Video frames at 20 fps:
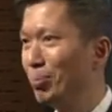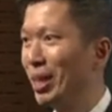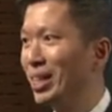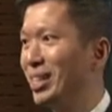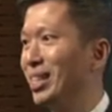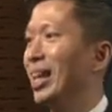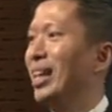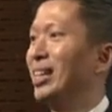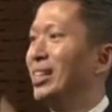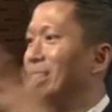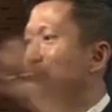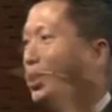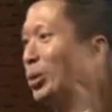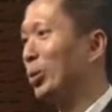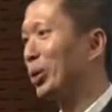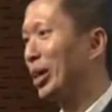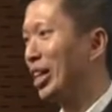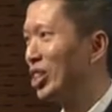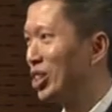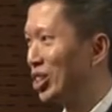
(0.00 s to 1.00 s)
but he likes this
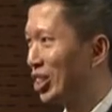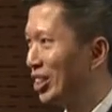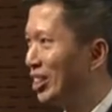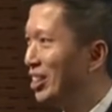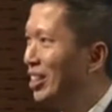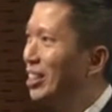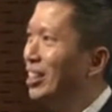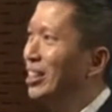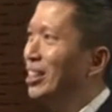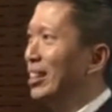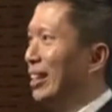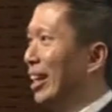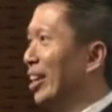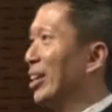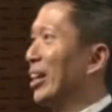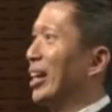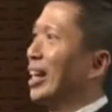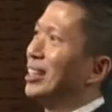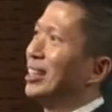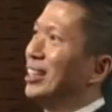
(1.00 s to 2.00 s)
location. Then you
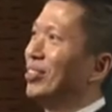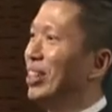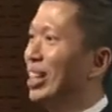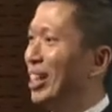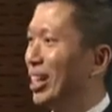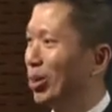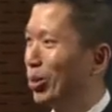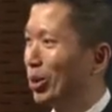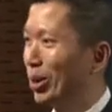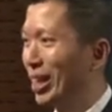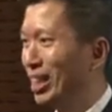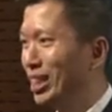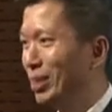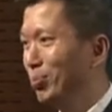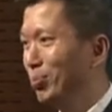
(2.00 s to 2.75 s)
can activate our